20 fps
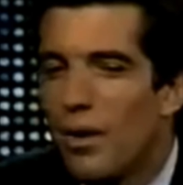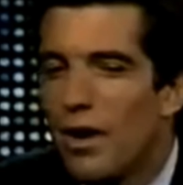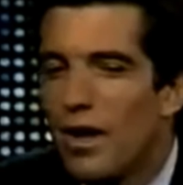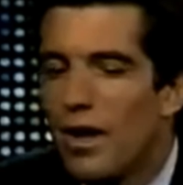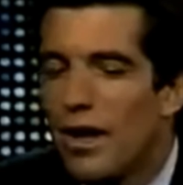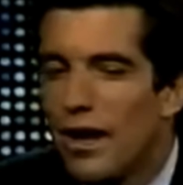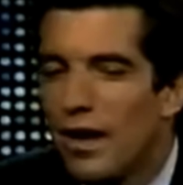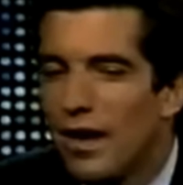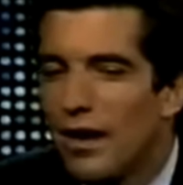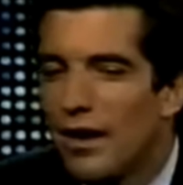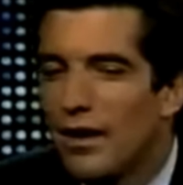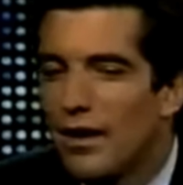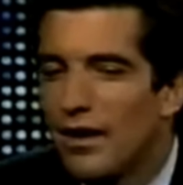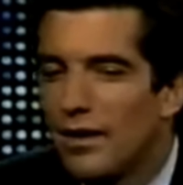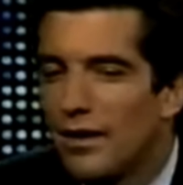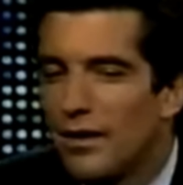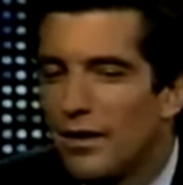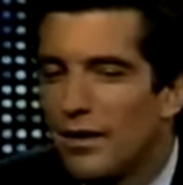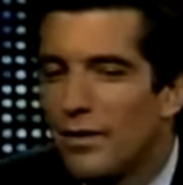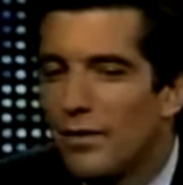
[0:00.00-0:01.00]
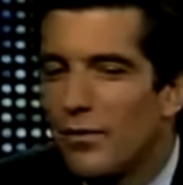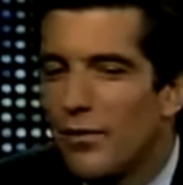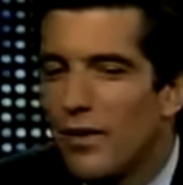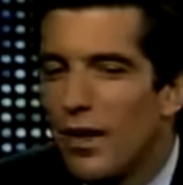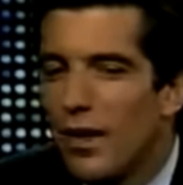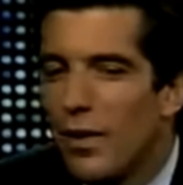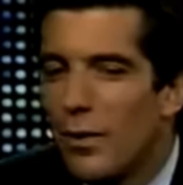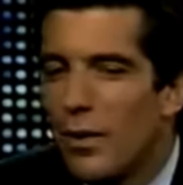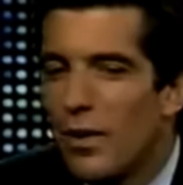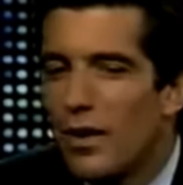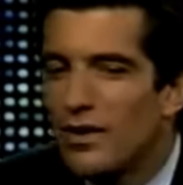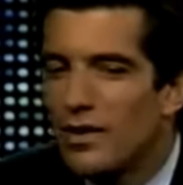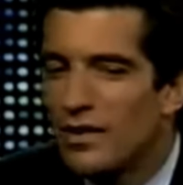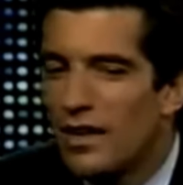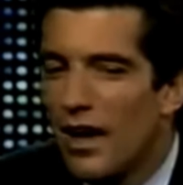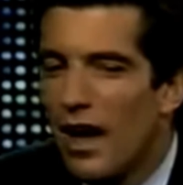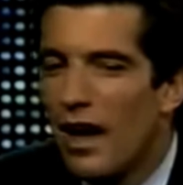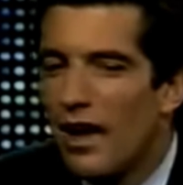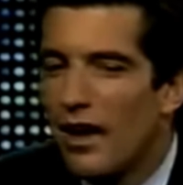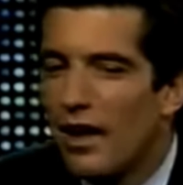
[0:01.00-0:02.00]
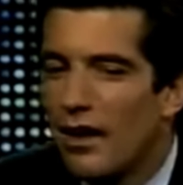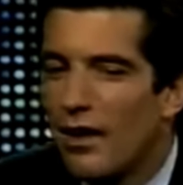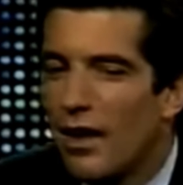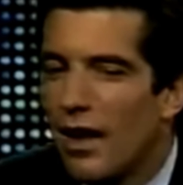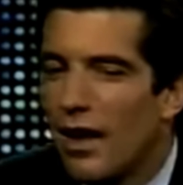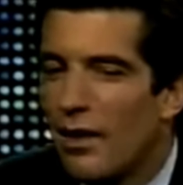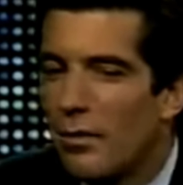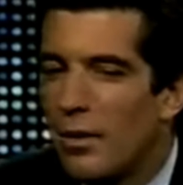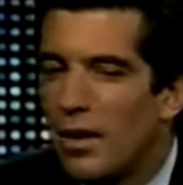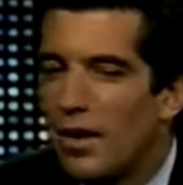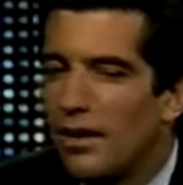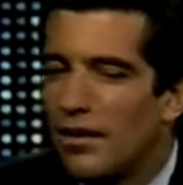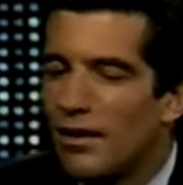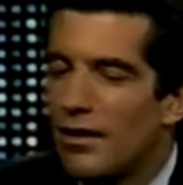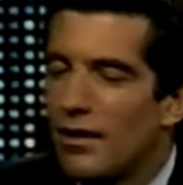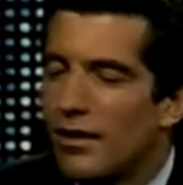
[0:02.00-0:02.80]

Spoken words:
we decided, I mean,